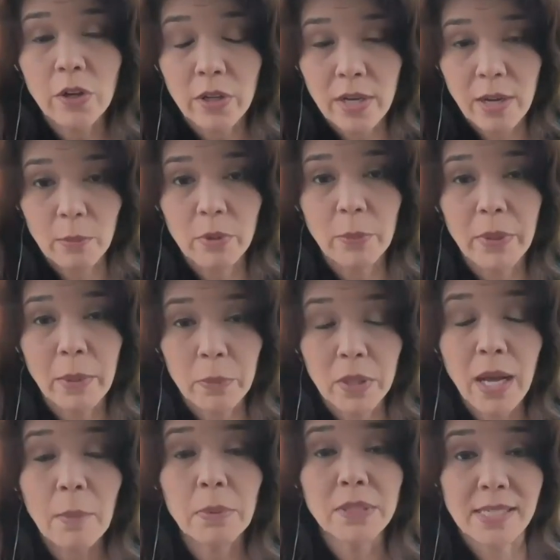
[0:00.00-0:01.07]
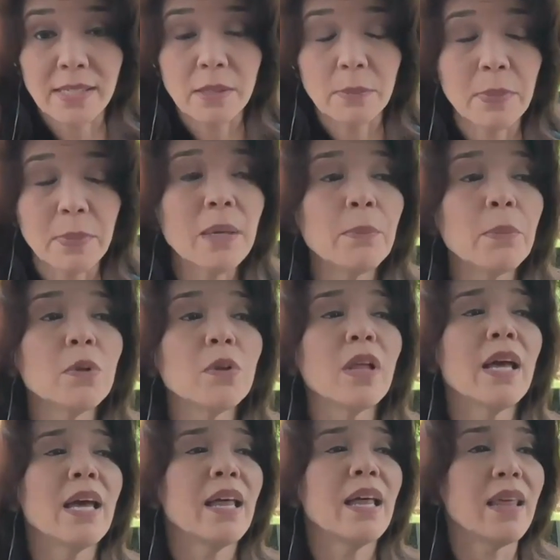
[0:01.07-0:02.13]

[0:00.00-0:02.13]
a good number of people, a couple dozen people.